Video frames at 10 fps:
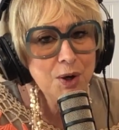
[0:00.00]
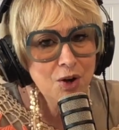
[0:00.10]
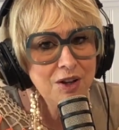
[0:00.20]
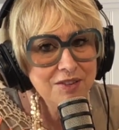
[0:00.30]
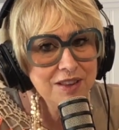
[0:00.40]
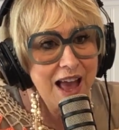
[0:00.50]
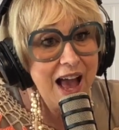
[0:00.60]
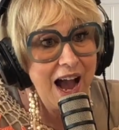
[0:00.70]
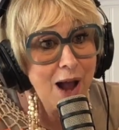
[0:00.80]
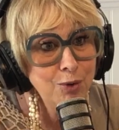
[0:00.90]
Is because
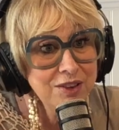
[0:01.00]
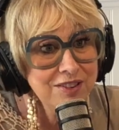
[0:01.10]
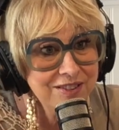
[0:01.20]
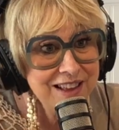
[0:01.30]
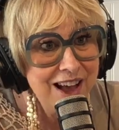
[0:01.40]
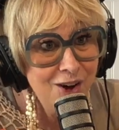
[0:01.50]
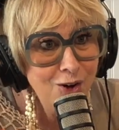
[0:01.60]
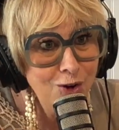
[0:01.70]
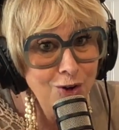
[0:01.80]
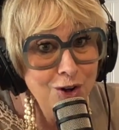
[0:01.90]
I would
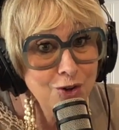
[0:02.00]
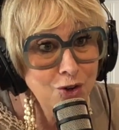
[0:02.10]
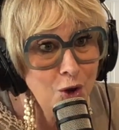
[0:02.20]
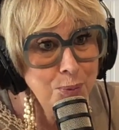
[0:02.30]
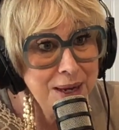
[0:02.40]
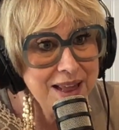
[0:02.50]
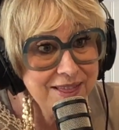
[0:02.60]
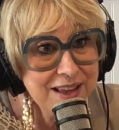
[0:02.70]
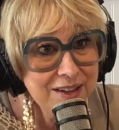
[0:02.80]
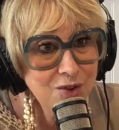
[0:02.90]
sell so many
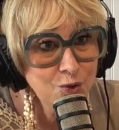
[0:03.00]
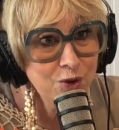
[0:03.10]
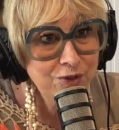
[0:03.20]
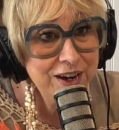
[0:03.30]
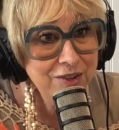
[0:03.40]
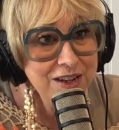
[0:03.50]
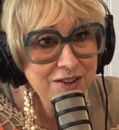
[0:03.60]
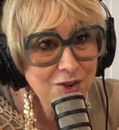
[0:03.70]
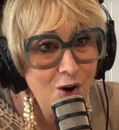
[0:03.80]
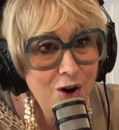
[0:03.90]
things for
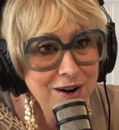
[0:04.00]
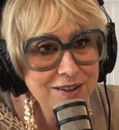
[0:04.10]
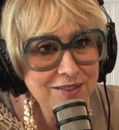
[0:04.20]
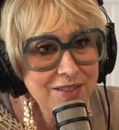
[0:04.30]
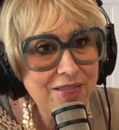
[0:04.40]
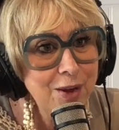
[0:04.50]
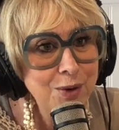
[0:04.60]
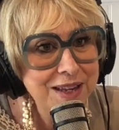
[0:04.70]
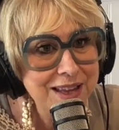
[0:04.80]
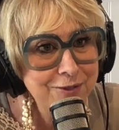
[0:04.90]
various artists that they
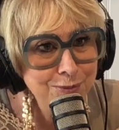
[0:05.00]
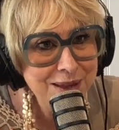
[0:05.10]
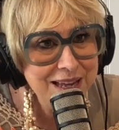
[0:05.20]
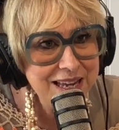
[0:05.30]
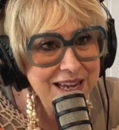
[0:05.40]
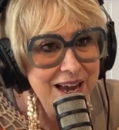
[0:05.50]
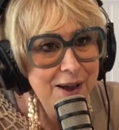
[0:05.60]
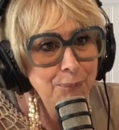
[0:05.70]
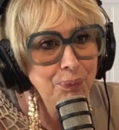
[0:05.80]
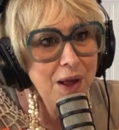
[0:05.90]
would give me
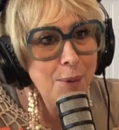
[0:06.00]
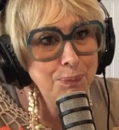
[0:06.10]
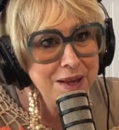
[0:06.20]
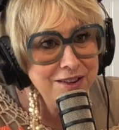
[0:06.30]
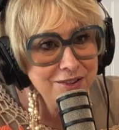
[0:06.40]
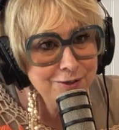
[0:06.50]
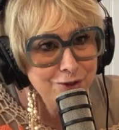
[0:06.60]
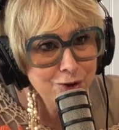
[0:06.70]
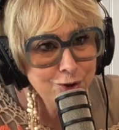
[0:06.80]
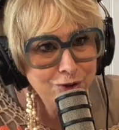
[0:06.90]
a piece of
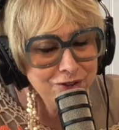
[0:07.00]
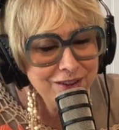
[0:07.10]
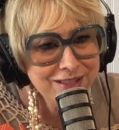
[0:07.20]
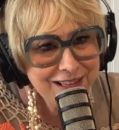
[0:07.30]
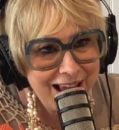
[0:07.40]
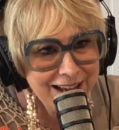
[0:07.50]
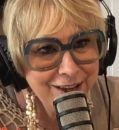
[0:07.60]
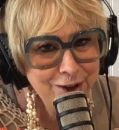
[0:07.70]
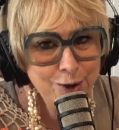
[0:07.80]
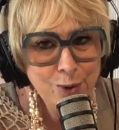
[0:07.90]
theirs as a
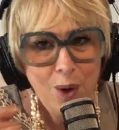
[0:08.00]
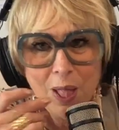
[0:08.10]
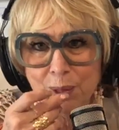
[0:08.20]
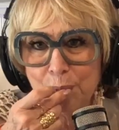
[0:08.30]
thank you.